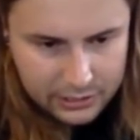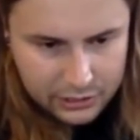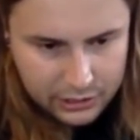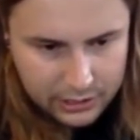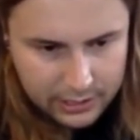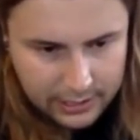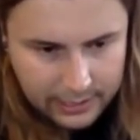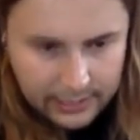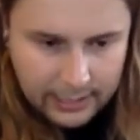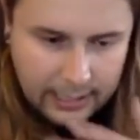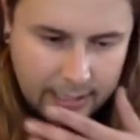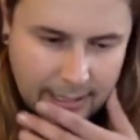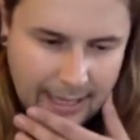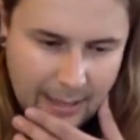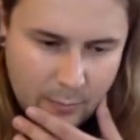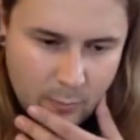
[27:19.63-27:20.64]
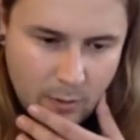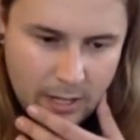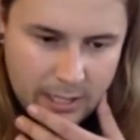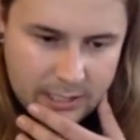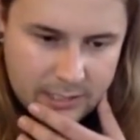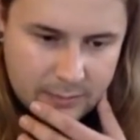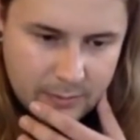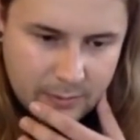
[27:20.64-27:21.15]
Good thinking. How
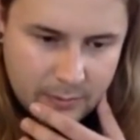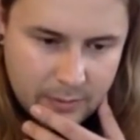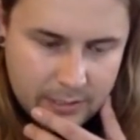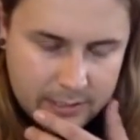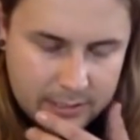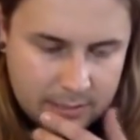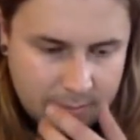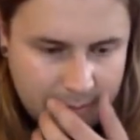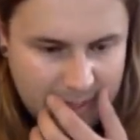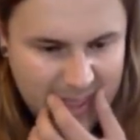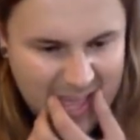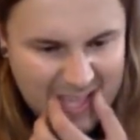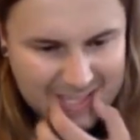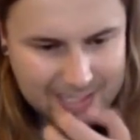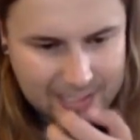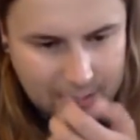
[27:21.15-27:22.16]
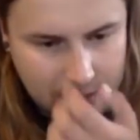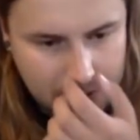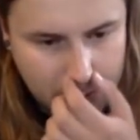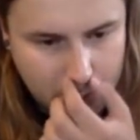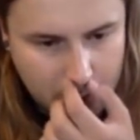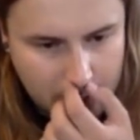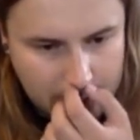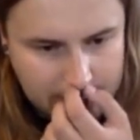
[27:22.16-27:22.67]
wide do I want it to be? That's kind of
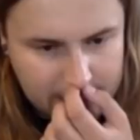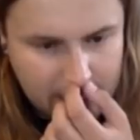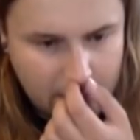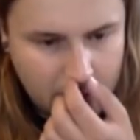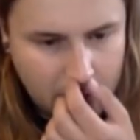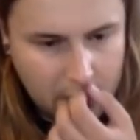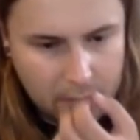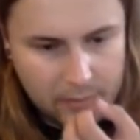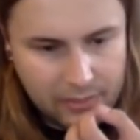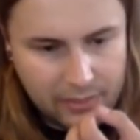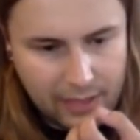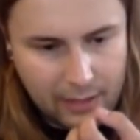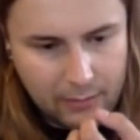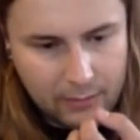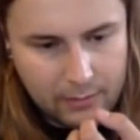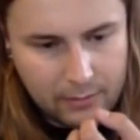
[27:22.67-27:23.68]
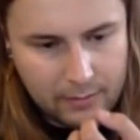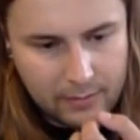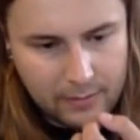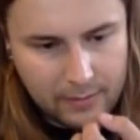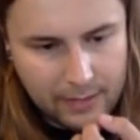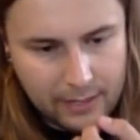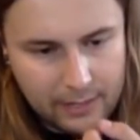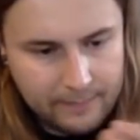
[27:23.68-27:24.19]
wide. No, I'll go with that one. Might be
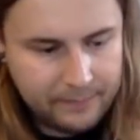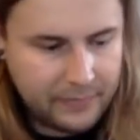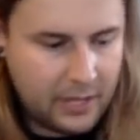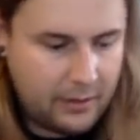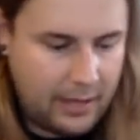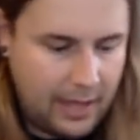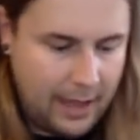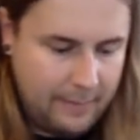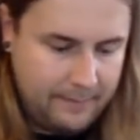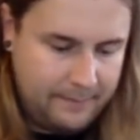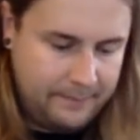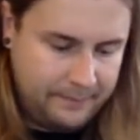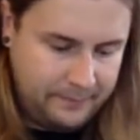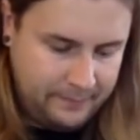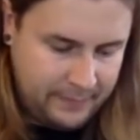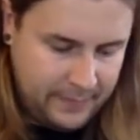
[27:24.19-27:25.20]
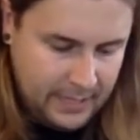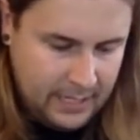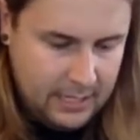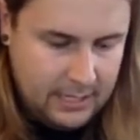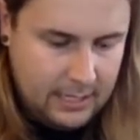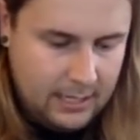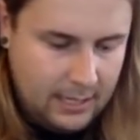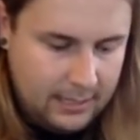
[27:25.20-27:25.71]
better. Okay.
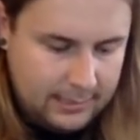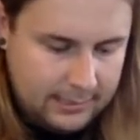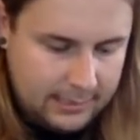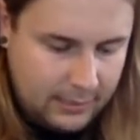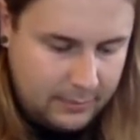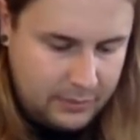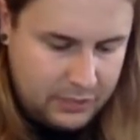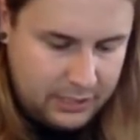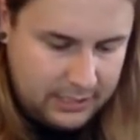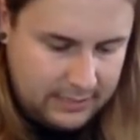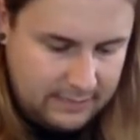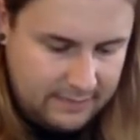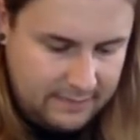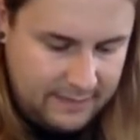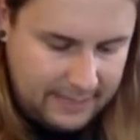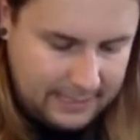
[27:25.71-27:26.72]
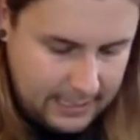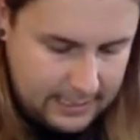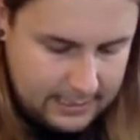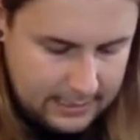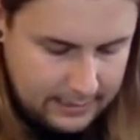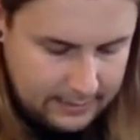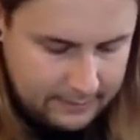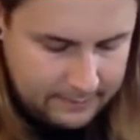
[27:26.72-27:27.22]
Aren't sewing machines
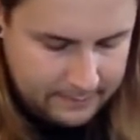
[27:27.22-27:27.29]
fascinating?